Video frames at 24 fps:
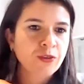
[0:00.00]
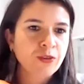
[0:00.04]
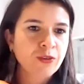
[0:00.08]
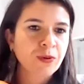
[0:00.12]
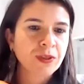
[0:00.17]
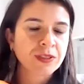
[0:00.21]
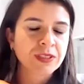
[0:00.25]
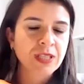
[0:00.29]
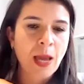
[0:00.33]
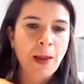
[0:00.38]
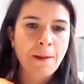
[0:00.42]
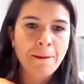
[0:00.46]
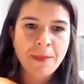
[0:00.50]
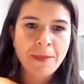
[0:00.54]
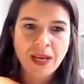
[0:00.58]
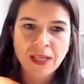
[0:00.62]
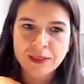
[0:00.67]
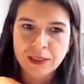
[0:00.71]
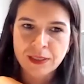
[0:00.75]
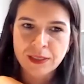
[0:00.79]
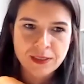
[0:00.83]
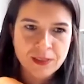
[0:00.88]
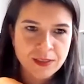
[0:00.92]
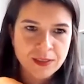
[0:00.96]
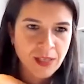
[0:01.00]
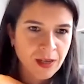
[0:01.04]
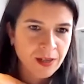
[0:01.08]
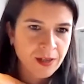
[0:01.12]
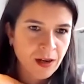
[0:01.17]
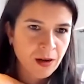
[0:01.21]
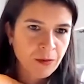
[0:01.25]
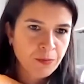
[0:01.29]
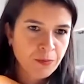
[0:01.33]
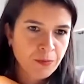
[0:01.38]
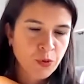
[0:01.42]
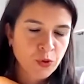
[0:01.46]
It was amazing
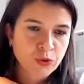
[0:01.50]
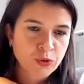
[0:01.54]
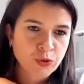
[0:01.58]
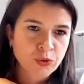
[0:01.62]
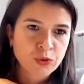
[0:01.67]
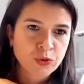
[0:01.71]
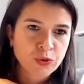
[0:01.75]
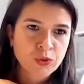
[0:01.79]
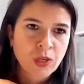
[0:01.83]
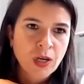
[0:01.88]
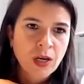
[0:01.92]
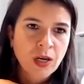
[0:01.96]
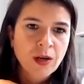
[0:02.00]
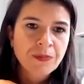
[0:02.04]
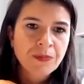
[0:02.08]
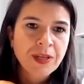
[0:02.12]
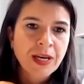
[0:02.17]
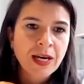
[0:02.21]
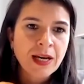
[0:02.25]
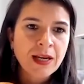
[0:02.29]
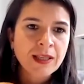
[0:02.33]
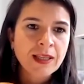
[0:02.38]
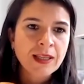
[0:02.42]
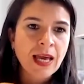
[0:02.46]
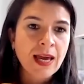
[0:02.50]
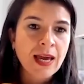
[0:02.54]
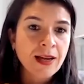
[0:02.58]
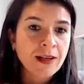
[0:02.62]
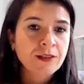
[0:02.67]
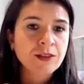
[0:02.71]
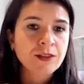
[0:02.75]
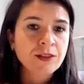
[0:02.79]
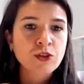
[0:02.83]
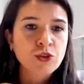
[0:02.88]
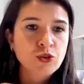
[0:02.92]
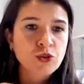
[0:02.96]
sign up bonus. Then
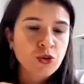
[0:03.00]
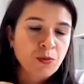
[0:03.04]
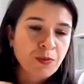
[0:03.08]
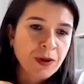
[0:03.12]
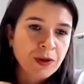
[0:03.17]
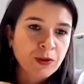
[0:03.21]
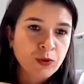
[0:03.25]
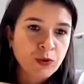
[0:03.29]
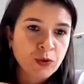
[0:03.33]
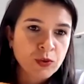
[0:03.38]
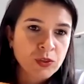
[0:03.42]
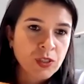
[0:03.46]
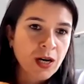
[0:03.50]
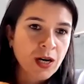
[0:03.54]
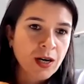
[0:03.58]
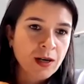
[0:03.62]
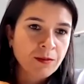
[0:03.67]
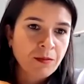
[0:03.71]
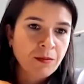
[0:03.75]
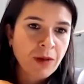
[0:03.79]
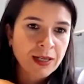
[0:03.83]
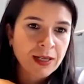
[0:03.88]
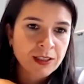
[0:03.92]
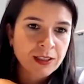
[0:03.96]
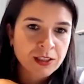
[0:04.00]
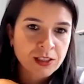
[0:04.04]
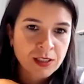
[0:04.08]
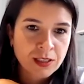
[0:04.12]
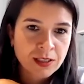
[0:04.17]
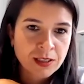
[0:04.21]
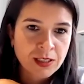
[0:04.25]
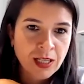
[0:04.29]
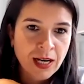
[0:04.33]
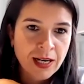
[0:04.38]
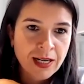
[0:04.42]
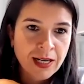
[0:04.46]
Adrian Chopin, who is our
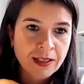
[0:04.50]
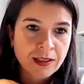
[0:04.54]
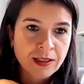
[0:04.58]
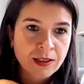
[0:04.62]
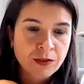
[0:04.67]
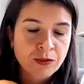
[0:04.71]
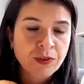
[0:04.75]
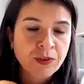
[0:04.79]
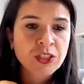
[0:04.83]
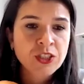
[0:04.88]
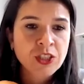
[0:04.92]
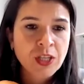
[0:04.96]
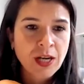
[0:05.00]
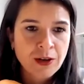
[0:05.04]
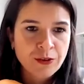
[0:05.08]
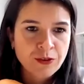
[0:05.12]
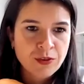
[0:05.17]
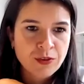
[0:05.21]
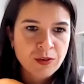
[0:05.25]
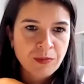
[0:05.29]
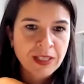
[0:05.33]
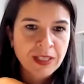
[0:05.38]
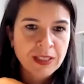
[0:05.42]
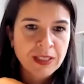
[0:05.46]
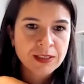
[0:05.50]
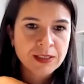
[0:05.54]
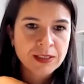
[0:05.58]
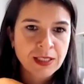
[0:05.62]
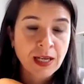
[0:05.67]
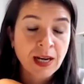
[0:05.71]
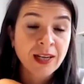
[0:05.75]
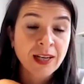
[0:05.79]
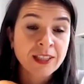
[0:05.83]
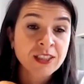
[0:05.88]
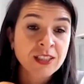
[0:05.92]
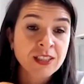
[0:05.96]
managing director, reached out to me and he
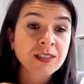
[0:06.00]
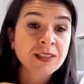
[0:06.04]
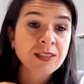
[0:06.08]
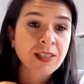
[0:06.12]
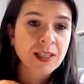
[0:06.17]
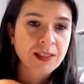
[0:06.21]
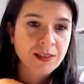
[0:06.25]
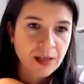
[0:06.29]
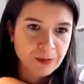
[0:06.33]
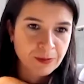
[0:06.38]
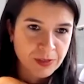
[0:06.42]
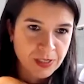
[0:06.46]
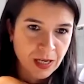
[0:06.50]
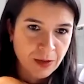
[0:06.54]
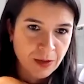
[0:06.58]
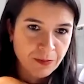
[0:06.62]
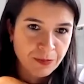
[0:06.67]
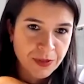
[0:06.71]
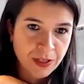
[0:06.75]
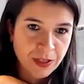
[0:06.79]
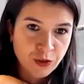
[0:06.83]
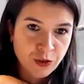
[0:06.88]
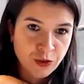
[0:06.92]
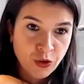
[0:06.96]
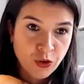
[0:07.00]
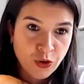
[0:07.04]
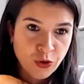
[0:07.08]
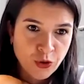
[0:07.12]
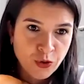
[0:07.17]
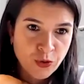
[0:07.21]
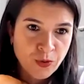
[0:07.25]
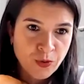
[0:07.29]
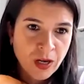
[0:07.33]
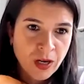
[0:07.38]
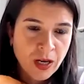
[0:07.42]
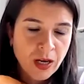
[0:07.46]
said, I just set up something
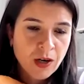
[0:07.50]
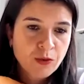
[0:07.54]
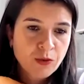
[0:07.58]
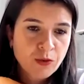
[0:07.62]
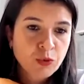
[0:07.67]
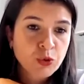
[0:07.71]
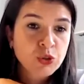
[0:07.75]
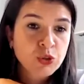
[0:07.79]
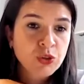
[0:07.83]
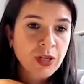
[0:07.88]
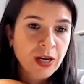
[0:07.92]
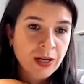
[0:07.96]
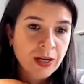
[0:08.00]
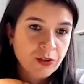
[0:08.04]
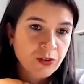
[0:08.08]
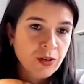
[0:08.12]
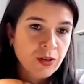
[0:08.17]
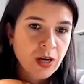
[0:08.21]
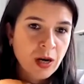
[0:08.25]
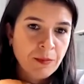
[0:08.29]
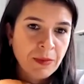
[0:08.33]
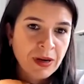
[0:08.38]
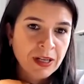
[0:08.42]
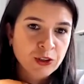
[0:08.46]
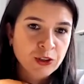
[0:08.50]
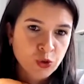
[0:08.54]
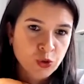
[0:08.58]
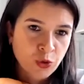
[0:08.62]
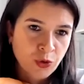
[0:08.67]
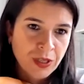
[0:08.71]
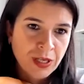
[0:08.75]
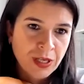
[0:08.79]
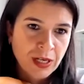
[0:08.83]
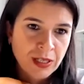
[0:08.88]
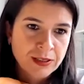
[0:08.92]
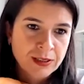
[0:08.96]
new. Would you like to come and
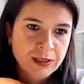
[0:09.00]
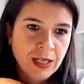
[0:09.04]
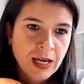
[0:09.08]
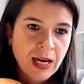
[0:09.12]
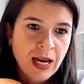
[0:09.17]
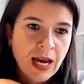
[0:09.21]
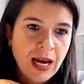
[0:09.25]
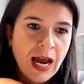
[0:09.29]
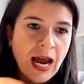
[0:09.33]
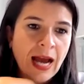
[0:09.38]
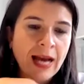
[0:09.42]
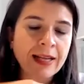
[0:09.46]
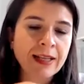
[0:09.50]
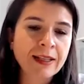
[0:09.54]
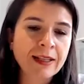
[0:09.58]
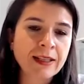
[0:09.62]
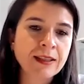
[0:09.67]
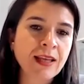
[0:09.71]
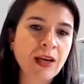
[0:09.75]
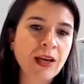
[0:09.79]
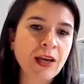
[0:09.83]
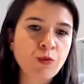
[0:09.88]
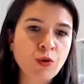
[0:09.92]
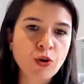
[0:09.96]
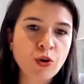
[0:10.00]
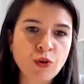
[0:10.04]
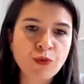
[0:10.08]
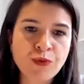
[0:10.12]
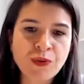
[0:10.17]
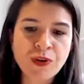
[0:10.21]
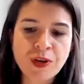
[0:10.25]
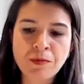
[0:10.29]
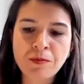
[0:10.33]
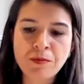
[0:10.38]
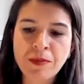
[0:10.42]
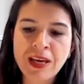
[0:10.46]
join us? And they were
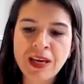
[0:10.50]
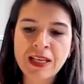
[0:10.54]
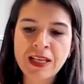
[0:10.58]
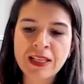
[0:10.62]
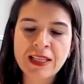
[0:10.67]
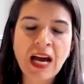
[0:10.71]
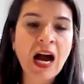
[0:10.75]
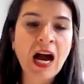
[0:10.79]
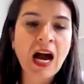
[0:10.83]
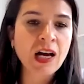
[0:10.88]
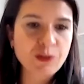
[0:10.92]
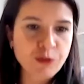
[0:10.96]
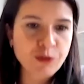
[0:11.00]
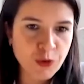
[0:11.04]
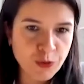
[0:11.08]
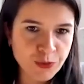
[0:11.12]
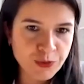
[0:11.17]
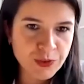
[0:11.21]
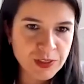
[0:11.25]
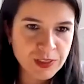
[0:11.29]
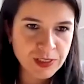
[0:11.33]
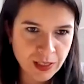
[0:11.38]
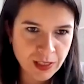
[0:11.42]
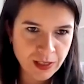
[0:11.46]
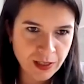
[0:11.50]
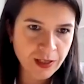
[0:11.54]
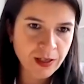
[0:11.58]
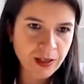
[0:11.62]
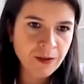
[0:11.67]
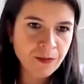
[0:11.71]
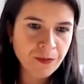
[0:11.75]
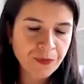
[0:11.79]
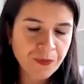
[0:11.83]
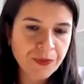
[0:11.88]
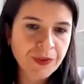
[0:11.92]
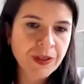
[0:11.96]
offering me the half of the salary
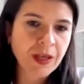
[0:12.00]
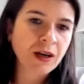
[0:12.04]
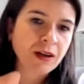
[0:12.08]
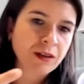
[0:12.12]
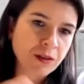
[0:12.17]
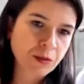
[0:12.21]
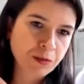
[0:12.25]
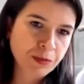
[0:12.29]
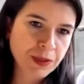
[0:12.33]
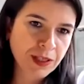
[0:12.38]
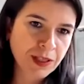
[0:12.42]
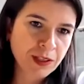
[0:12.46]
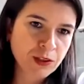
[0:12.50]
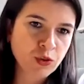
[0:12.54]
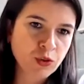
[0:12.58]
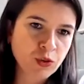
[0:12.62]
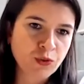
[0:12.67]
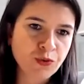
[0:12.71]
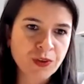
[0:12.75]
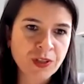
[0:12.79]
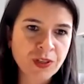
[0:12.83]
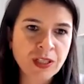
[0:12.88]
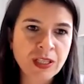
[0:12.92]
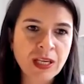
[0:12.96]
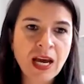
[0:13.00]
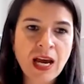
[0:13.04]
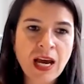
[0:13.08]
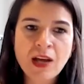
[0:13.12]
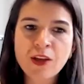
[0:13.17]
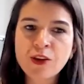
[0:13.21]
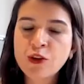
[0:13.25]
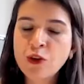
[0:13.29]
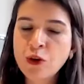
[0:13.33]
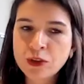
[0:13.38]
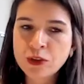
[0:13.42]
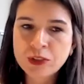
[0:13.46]
the other place offered.
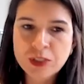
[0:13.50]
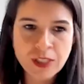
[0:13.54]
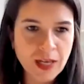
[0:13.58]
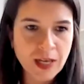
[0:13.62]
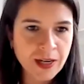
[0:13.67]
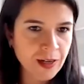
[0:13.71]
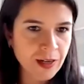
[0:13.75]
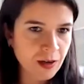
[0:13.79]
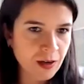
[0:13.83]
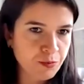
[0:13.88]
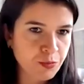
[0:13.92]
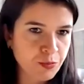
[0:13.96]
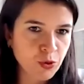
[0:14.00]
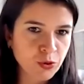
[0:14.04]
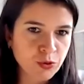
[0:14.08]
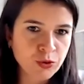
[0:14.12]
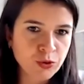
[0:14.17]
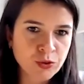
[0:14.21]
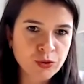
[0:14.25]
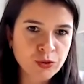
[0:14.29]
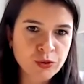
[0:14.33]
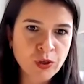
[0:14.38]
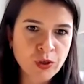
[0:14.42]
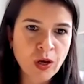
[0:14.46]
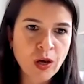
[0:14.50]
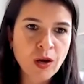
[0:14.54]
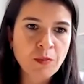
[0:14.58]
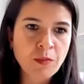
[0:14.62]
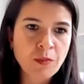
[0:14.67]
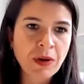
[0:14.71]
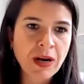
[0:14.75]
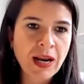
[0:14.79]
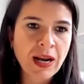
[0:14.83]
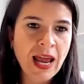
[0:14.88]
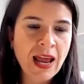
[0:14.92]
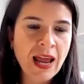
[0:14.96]
No sign up bonus,
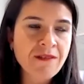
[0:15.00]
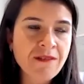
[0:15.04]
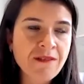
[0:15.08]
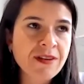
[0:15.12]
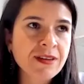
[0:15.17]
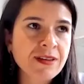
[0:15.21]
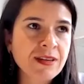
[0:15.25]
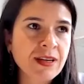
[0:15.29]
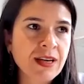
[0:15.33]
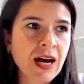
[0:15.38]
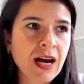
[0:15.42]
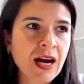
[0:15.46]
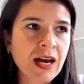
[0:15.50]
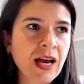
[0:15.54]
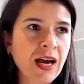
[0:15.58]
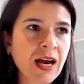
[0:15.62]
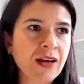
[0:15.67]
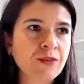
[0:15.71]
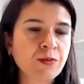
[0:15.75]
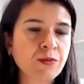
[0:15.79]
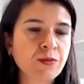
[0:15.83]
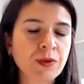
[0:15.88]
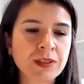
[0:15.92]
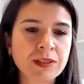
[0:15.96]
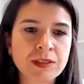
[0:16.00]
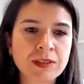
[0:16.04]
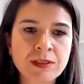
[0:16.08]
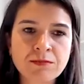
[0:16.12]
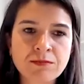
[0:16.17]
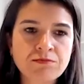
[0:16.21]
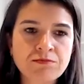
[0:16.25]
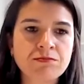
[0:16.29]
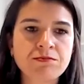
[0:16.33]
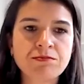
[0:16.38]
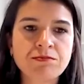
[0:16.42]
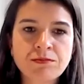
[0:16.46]
but everything I had
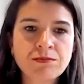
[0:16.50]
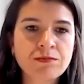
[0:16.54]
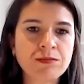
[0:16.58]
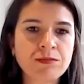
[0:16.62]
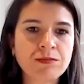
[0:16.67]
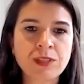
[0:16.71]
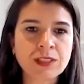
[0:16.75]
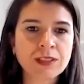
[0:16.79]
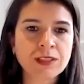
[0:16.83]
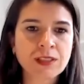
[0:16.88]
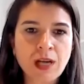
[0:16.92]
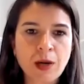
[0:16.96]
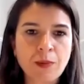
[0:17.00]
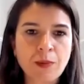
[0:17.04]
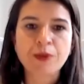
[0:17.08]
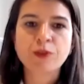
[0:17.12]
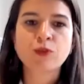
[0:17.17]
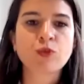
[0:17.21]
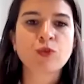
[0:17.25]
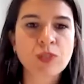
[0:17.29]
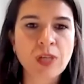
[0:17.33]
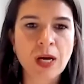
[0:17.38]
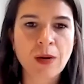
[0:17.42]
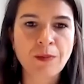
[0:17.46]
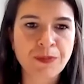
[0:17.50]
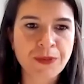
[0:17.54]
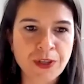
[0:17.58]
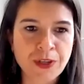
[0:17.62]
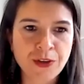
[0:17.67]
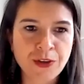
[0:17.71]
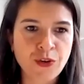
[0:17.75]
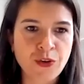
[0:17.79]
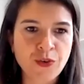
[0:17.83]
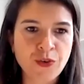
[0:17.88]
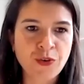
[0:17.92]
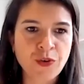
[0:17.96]
was just coming to
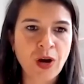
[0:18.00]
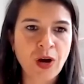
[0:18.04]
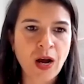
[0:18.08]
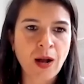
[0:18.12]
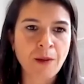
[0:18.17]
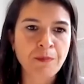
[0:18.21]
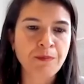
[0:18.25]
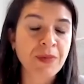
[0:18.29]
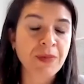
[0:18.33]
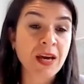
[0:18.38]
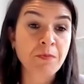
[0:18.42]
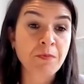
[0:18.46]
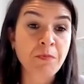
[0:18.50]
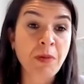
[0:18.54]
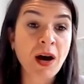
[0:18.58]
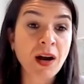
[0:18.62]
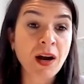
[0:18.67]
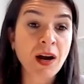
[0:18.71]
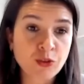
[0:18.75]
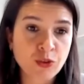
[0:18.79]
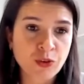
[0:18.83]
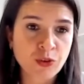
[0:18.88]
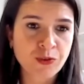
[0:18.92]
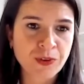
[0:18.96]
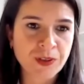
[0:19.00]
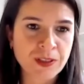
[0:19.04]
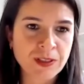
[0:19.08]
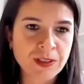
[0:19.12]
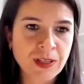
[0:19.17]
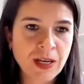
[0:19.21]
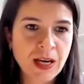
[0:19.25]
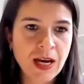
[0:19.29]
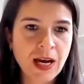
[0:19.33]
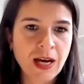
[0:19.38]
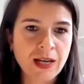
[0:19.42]
something new and be a part of it.